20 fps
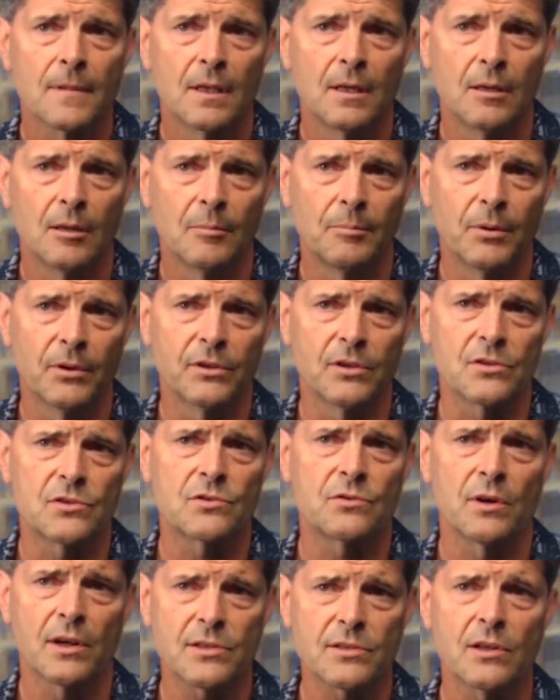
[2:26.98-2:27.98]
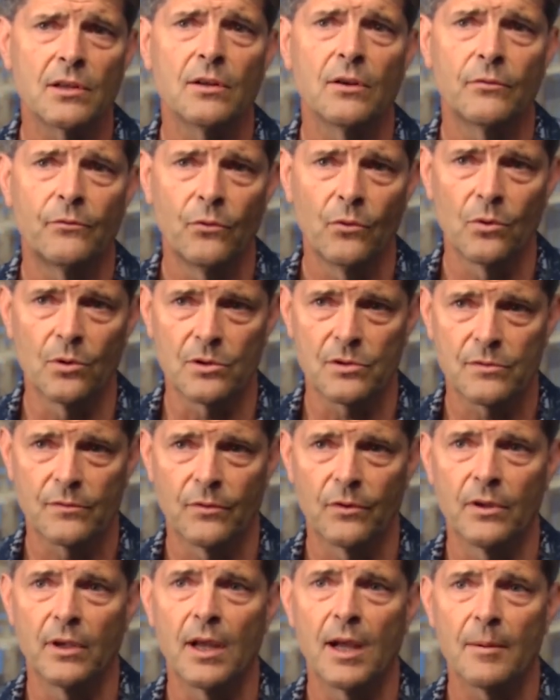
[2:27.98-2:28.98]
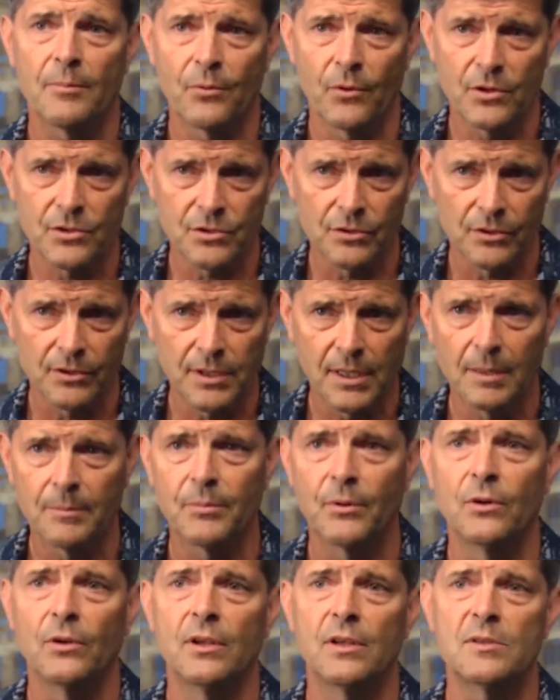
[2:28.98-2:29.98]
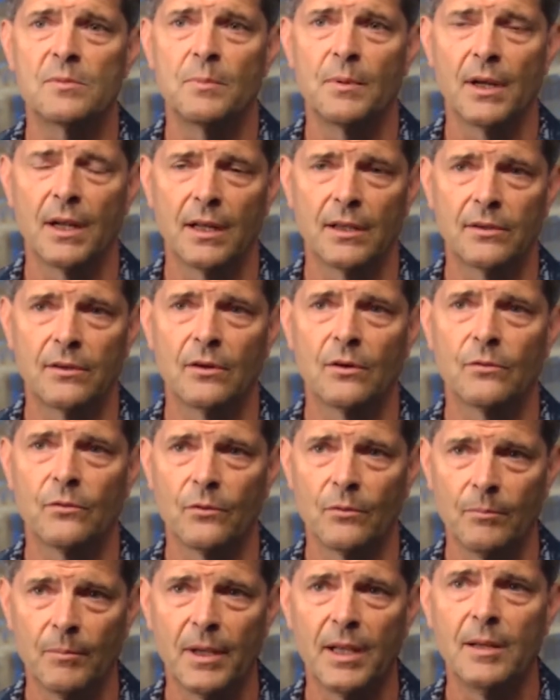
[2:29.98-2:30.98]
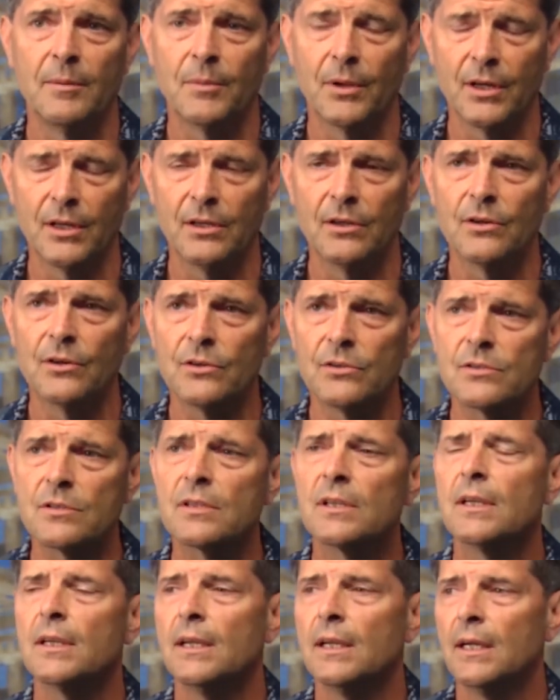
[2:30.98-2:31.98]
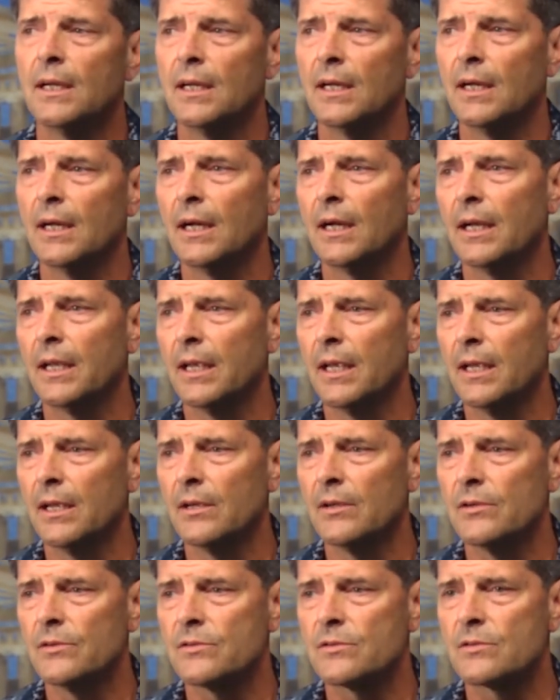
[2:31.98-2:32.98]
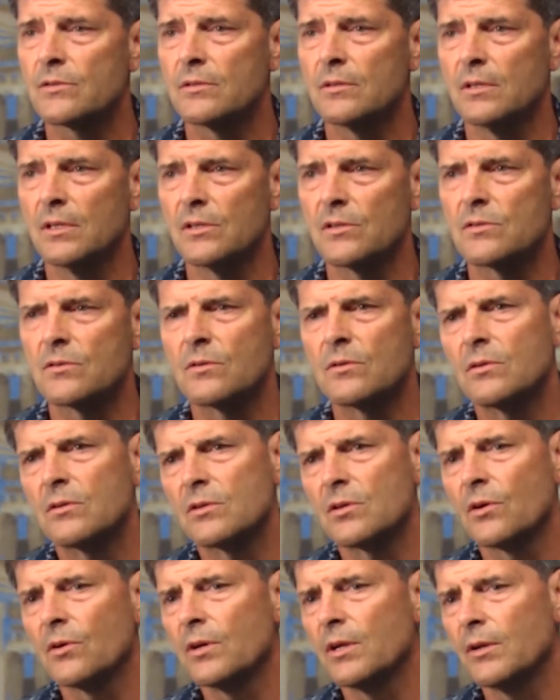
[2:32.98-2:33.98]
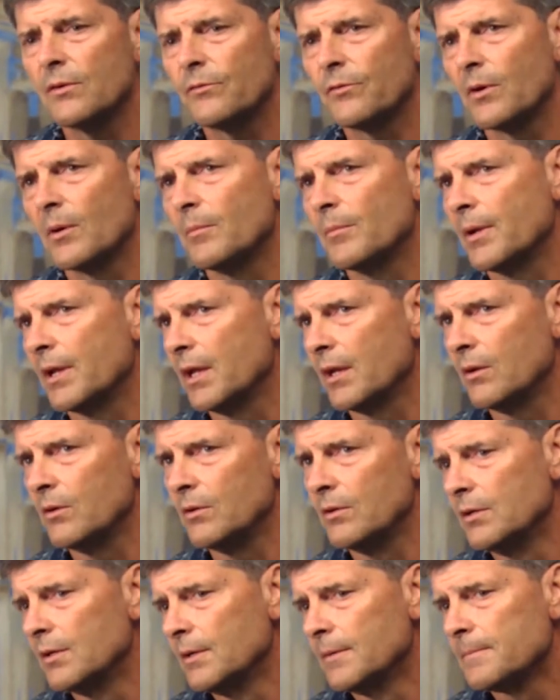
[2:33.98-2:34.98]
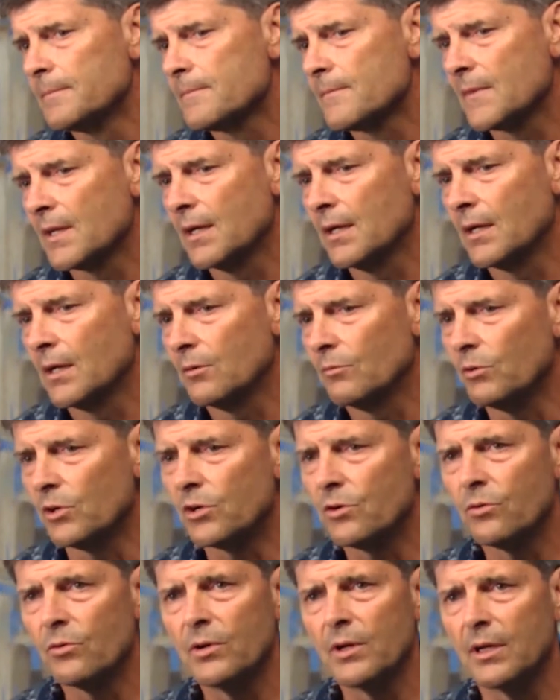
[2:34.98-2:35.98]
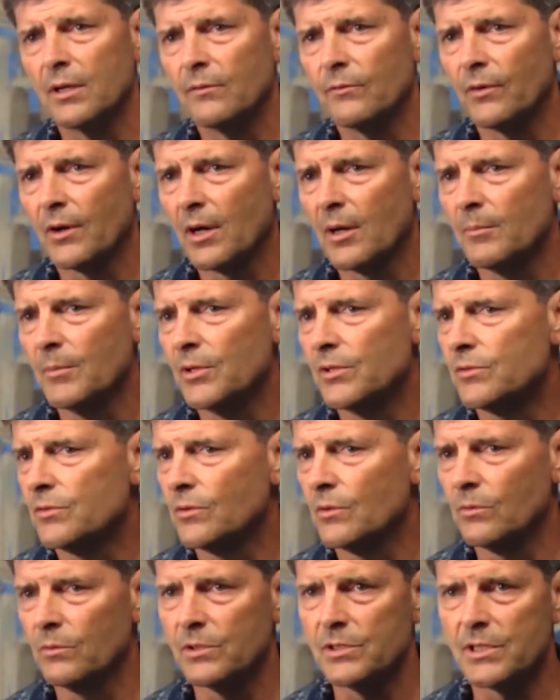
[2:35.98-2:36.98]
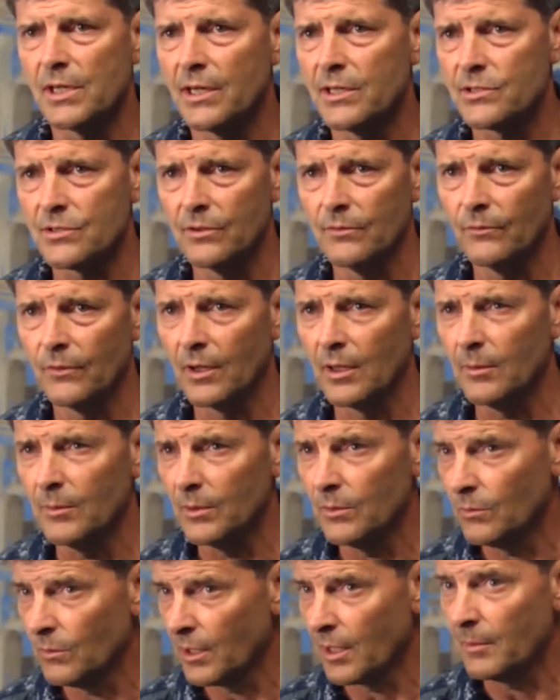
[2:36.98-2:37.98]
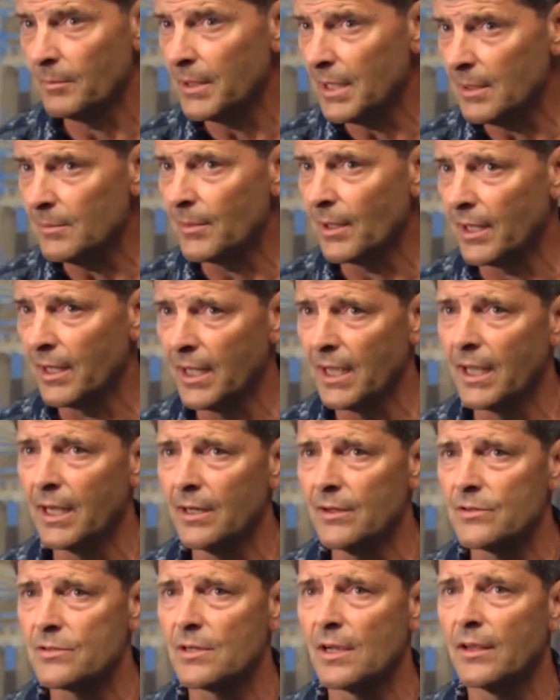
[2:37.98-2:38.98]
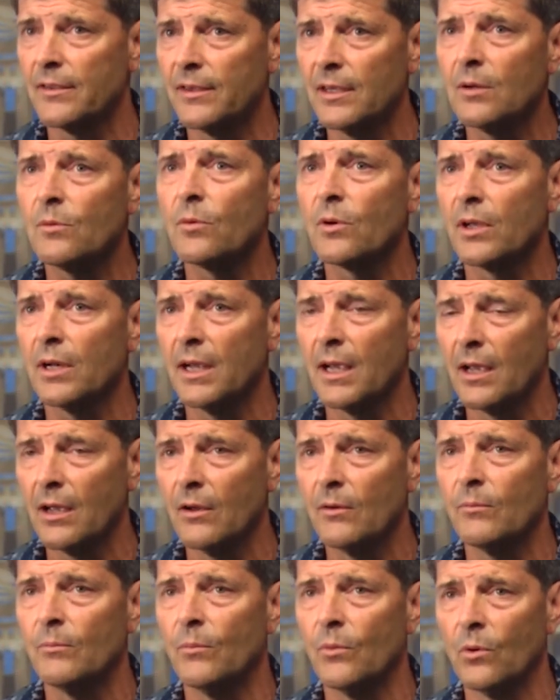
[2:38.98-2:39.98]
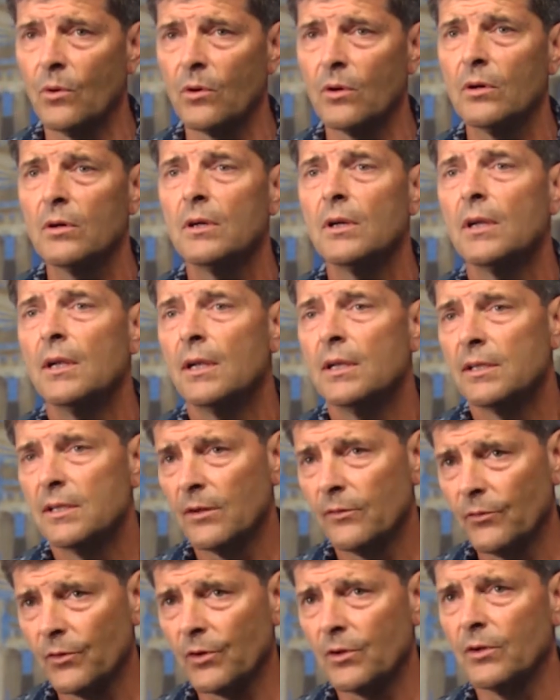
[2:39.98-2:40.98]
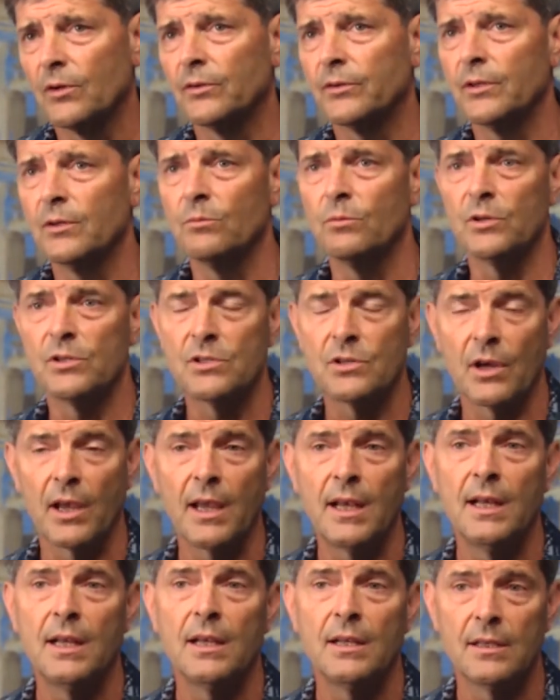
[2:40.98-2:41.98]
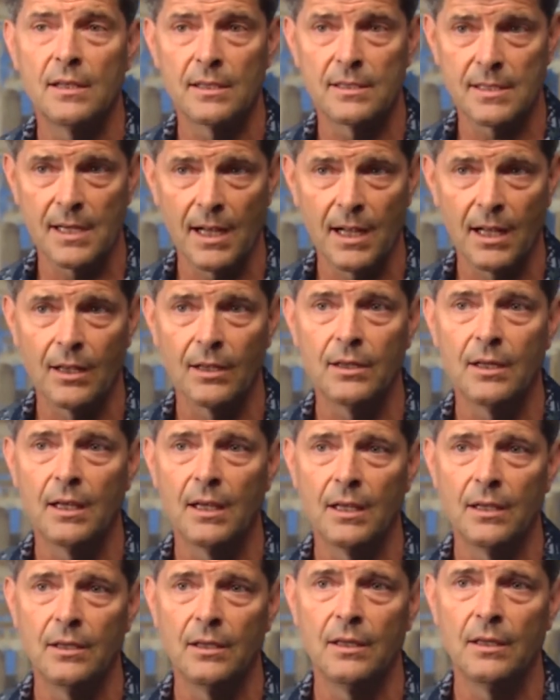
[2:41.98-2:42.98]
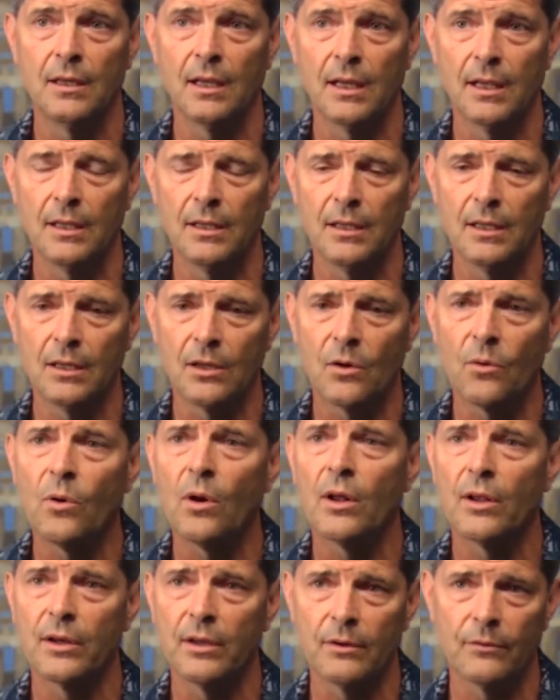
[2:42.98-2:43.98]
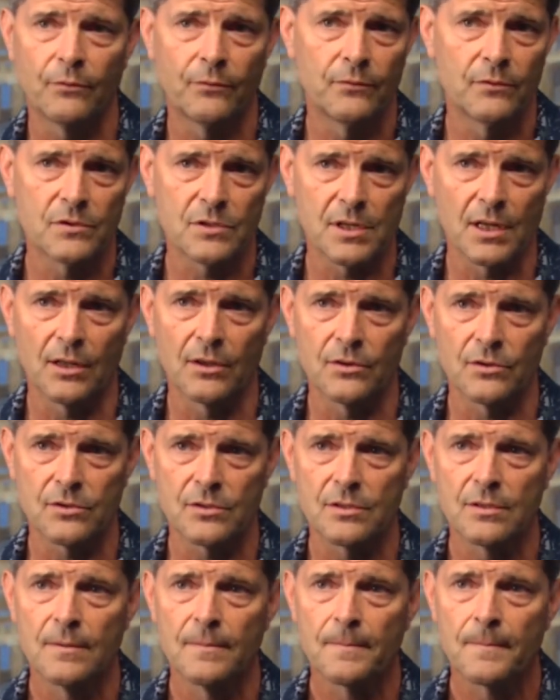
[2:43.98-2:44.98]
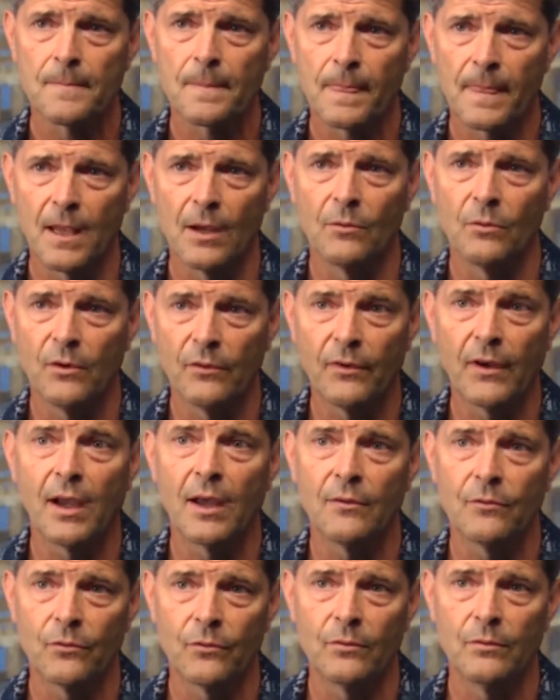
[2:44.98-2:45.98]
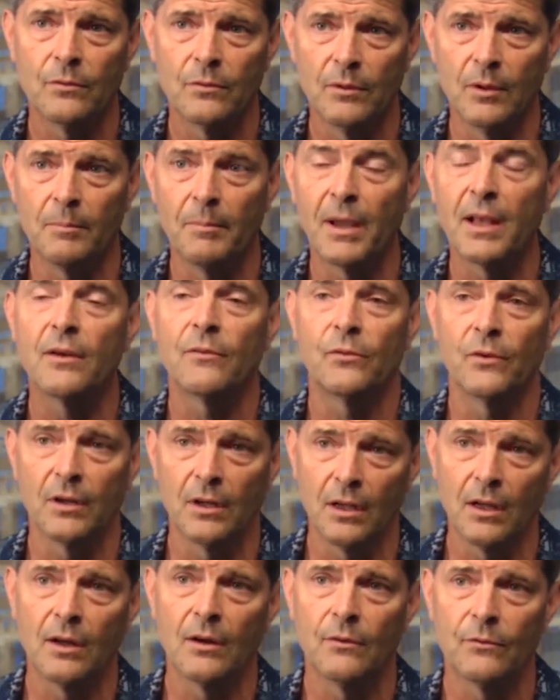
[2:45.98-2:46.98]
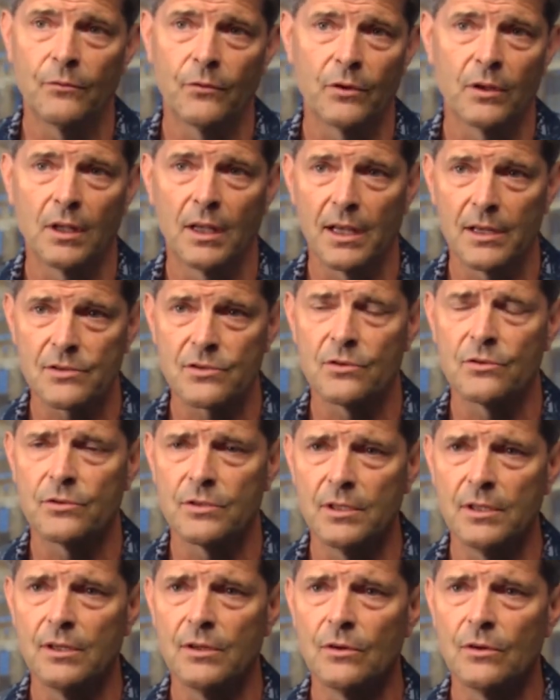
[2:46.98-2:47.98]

Uh, but the stress on the force for the operational tempo that's been out there for many, many years uh, is, is turning from a uh, recruiting environment to a retention environment. And what I mean by that is I think we're going to have more difficulty retaining the talent and the, and the quality of sailors that we've had the benefit of for the last 13